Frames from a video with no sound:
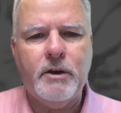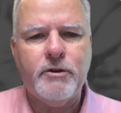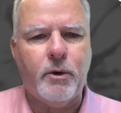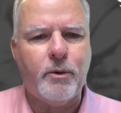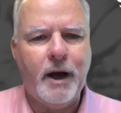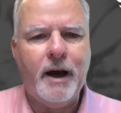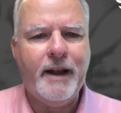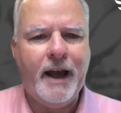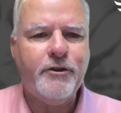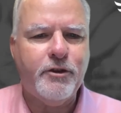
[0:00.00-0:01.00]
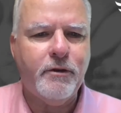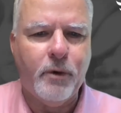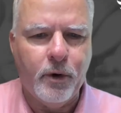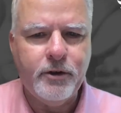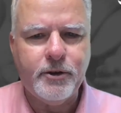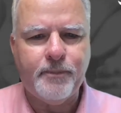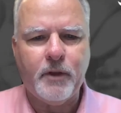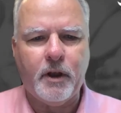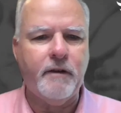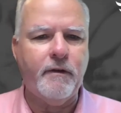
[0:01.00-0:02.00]
So God hates divorce.
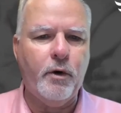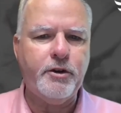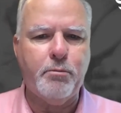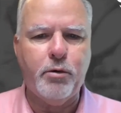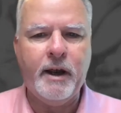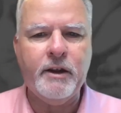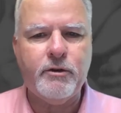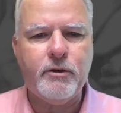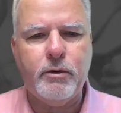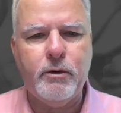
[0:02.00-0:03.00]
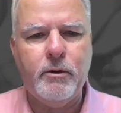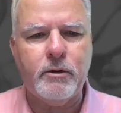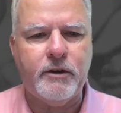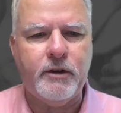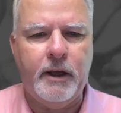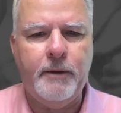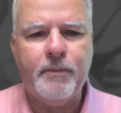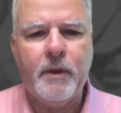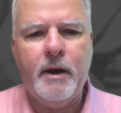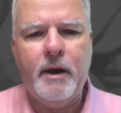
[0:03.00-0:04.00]
Divorce brings cruelty,
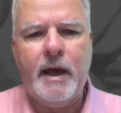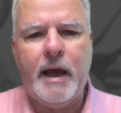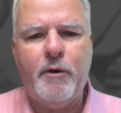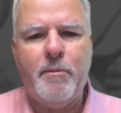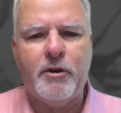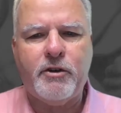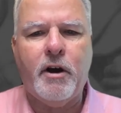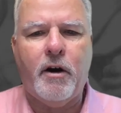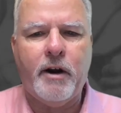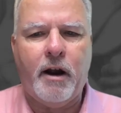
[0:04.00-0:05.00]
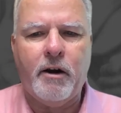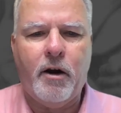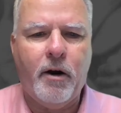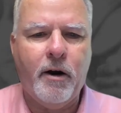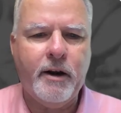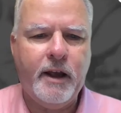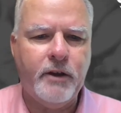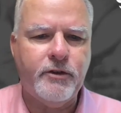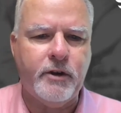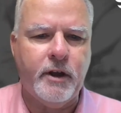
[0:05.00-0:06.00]
and we must guard our heart
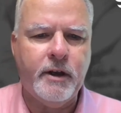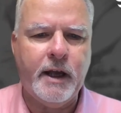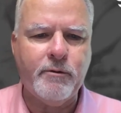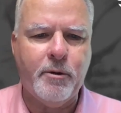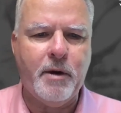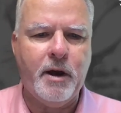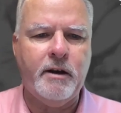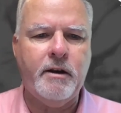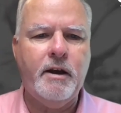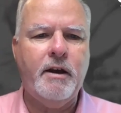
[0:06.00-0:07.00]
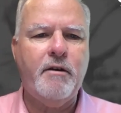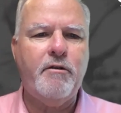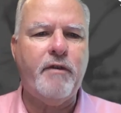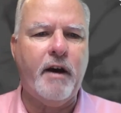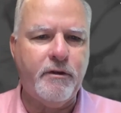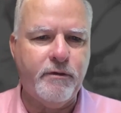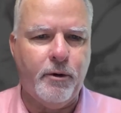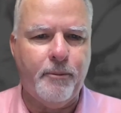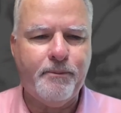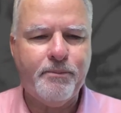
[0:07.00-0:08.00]
against it and remain
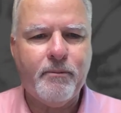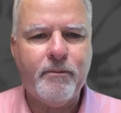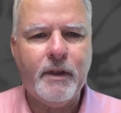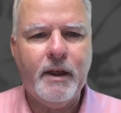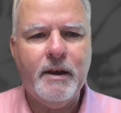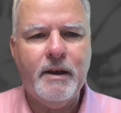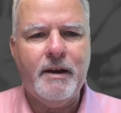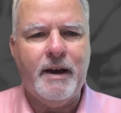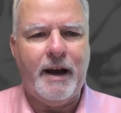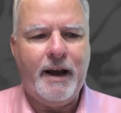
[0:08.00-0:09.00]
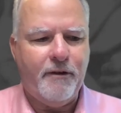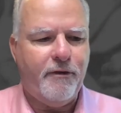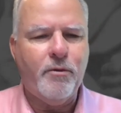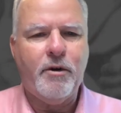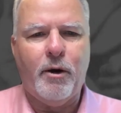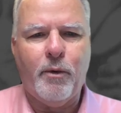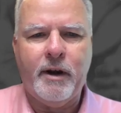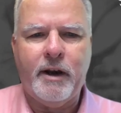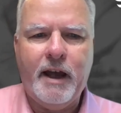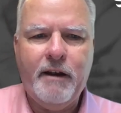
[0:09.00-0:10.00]
faithful. I got a phone call
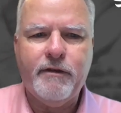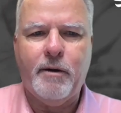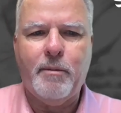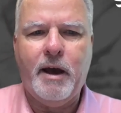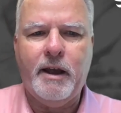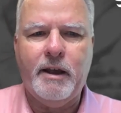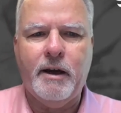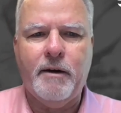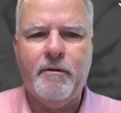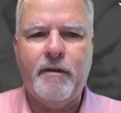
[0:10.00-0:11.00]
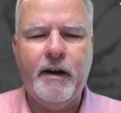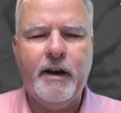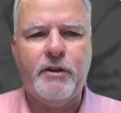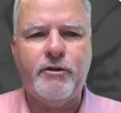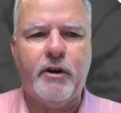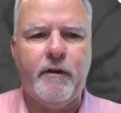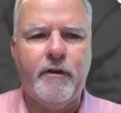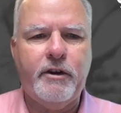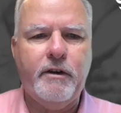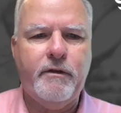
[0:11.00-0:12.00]
one day from a uh, very
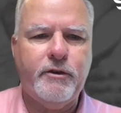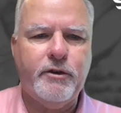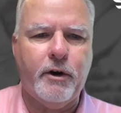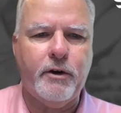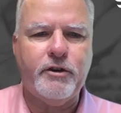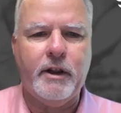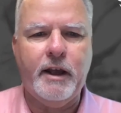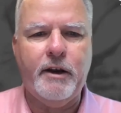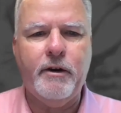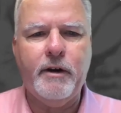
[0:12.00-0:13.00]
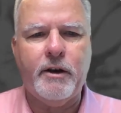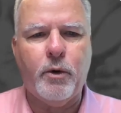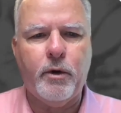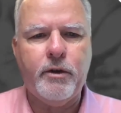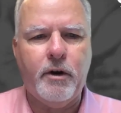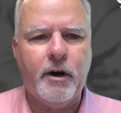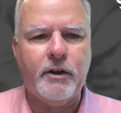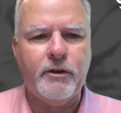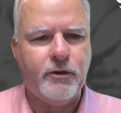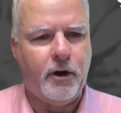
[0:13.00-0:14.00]
conservative church leader in North
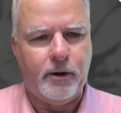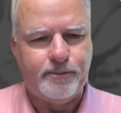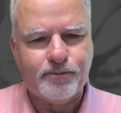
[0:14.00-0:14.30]
Arkansas.